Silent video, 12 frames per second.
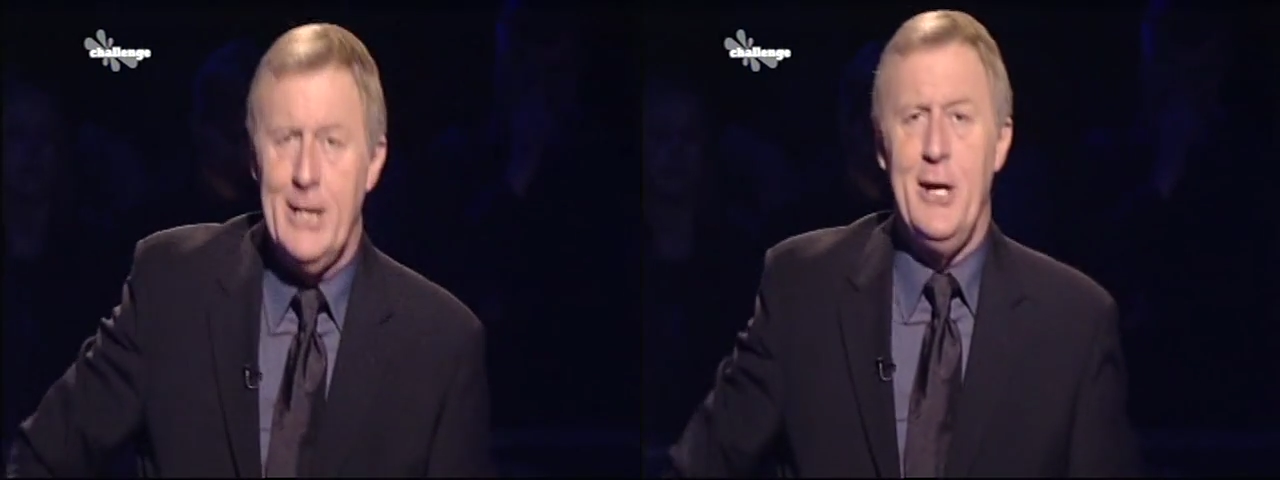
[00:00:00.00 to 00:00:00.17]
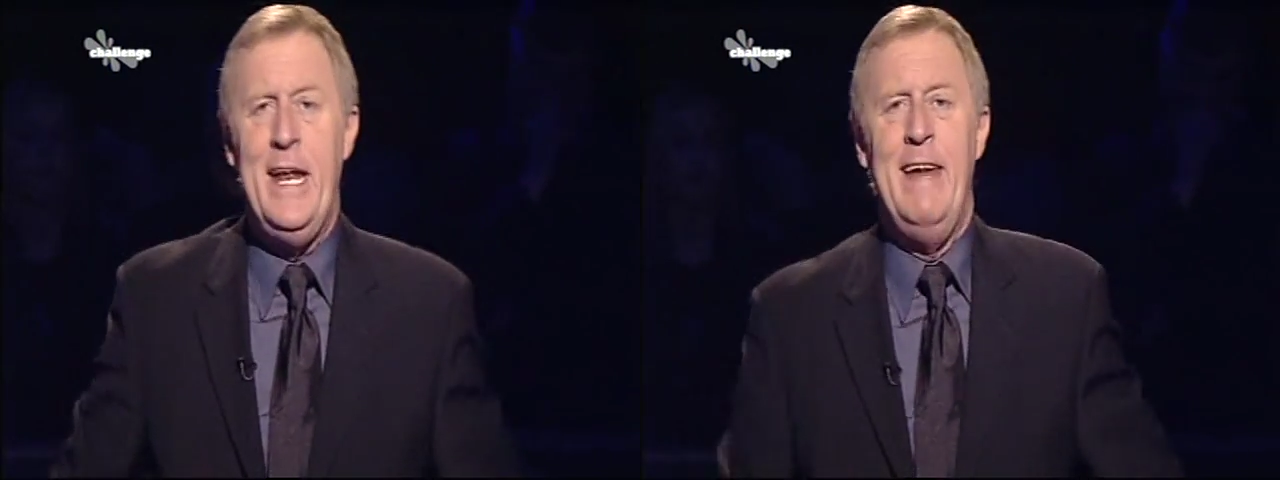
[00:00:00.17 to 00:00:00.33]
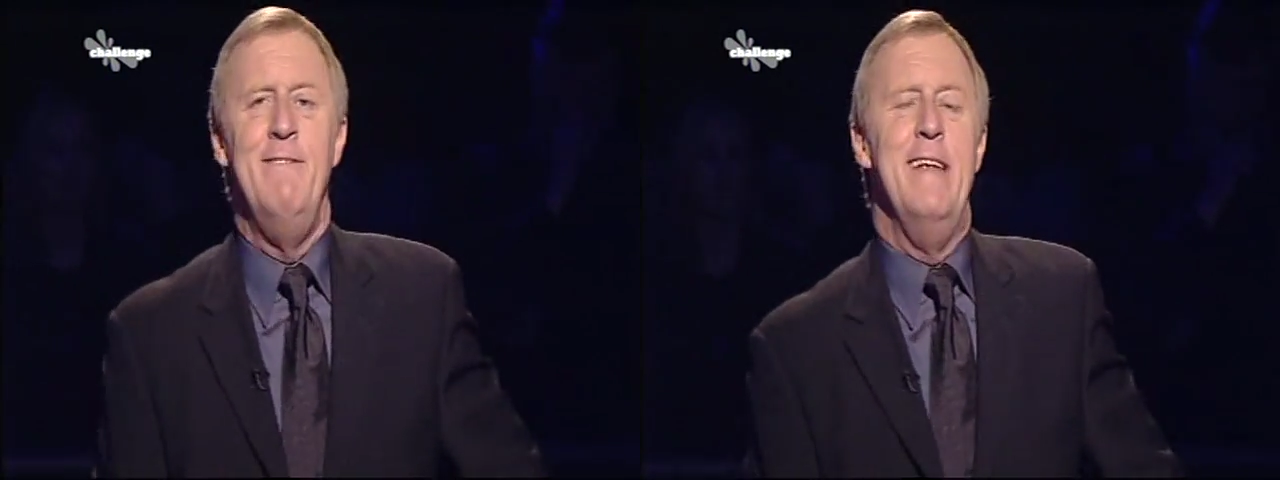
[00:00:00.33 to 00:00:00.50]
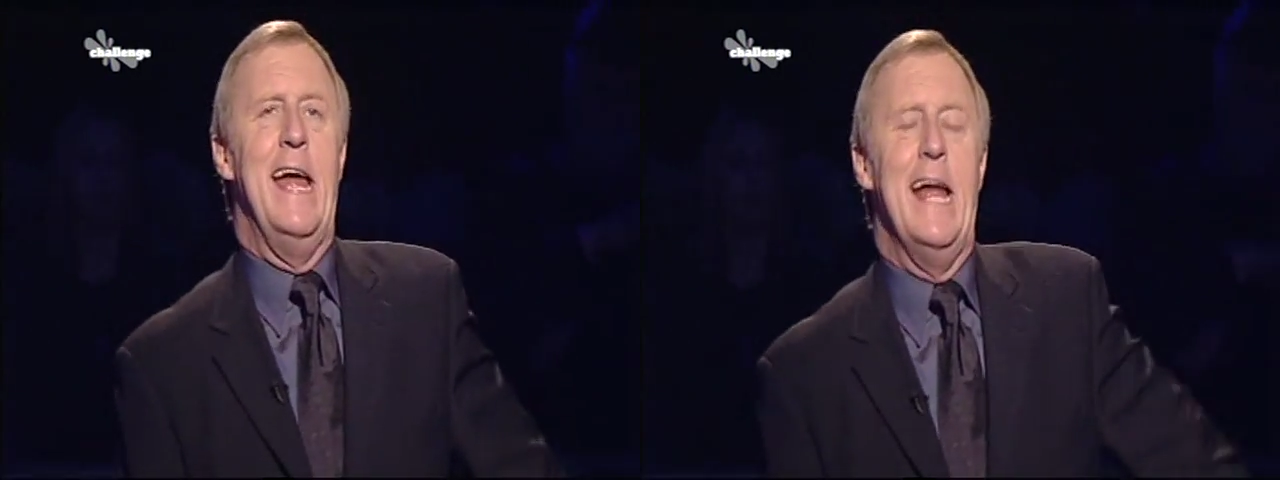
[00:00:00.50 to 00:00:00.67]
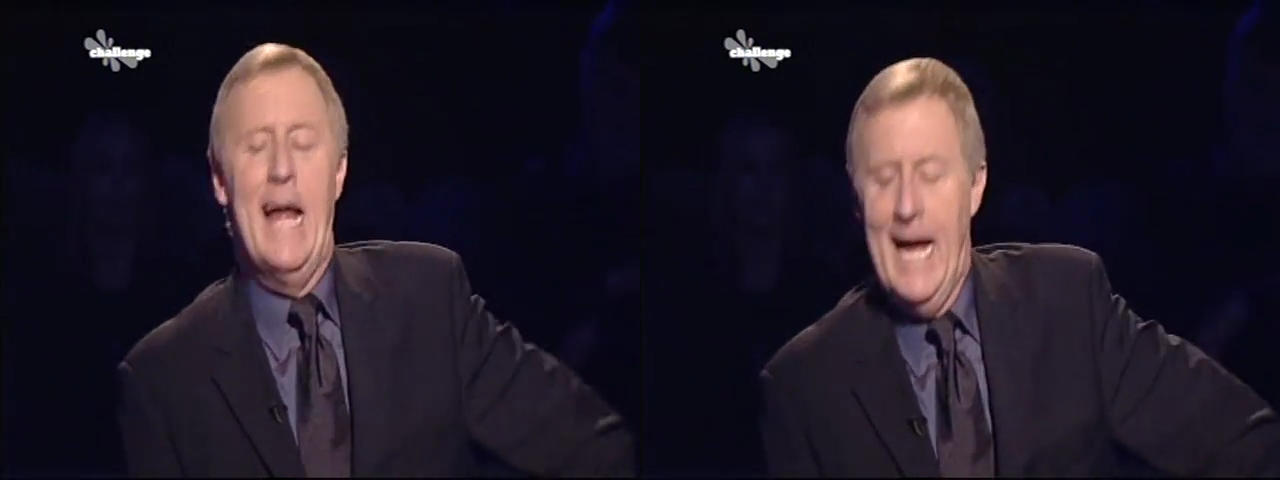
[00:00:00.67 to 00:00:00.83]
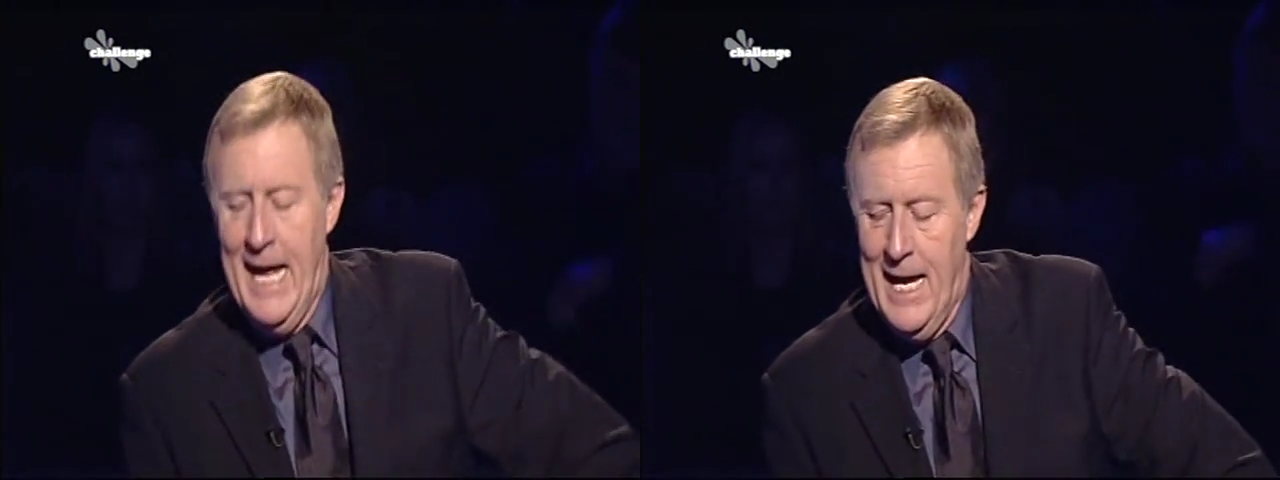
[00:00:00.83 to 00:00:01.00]
Good
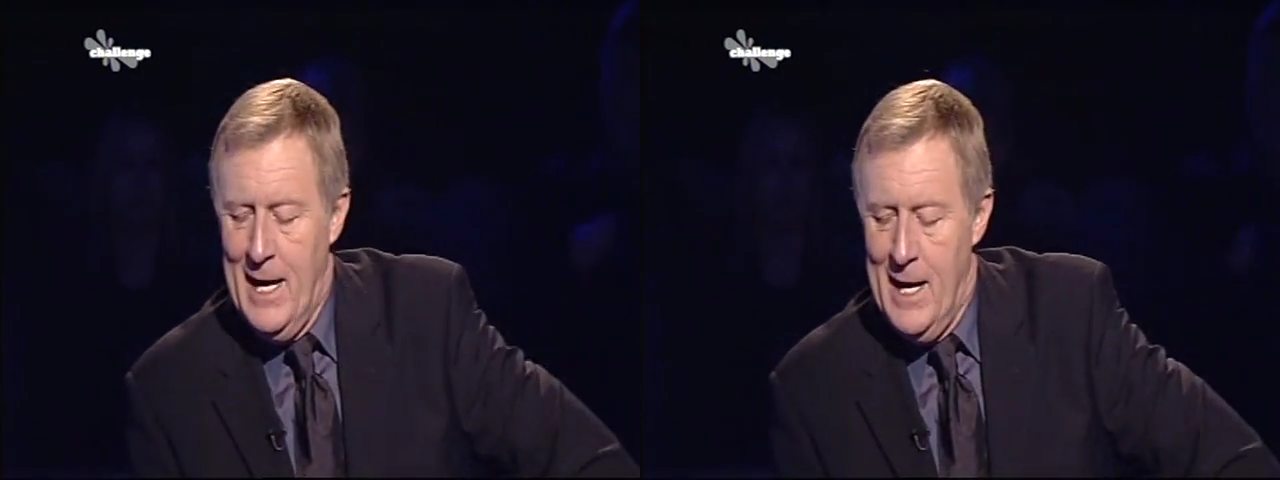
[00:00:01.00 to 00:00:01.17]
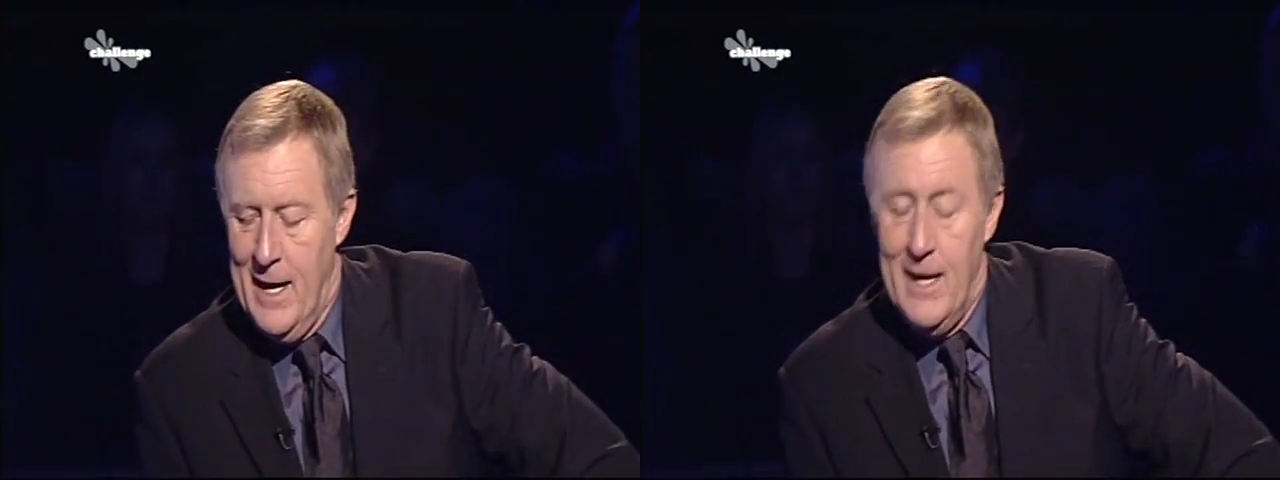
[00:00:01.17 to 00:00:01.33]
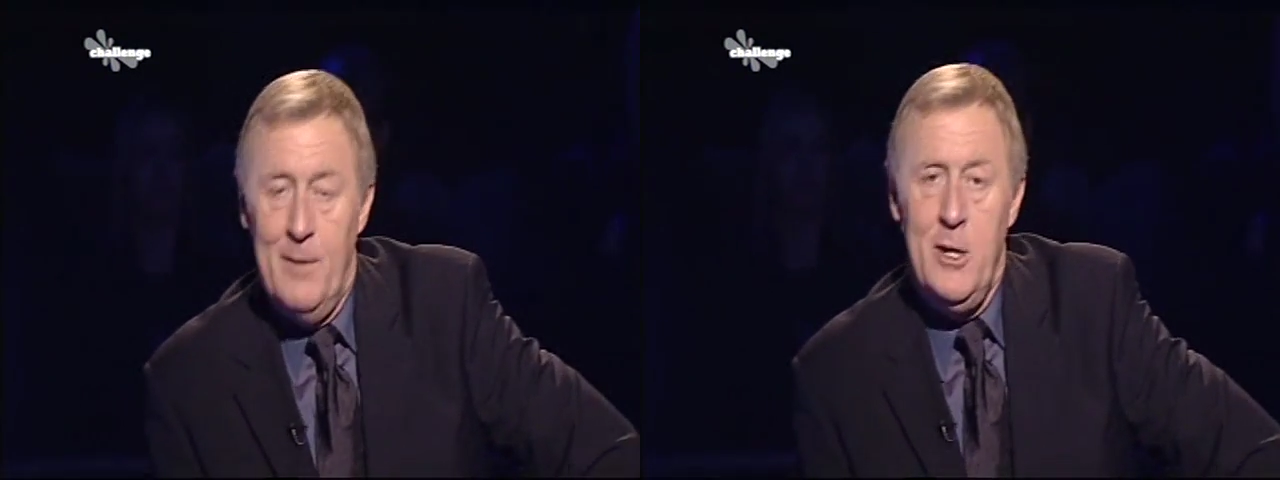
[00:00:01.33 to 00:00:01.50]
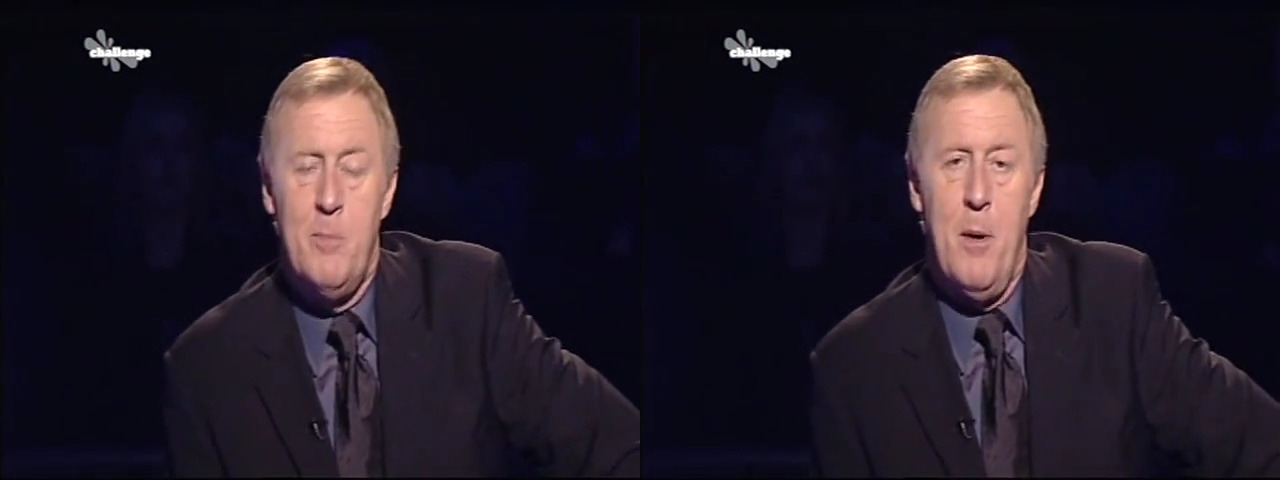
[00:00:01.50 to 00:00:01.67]
evening. You can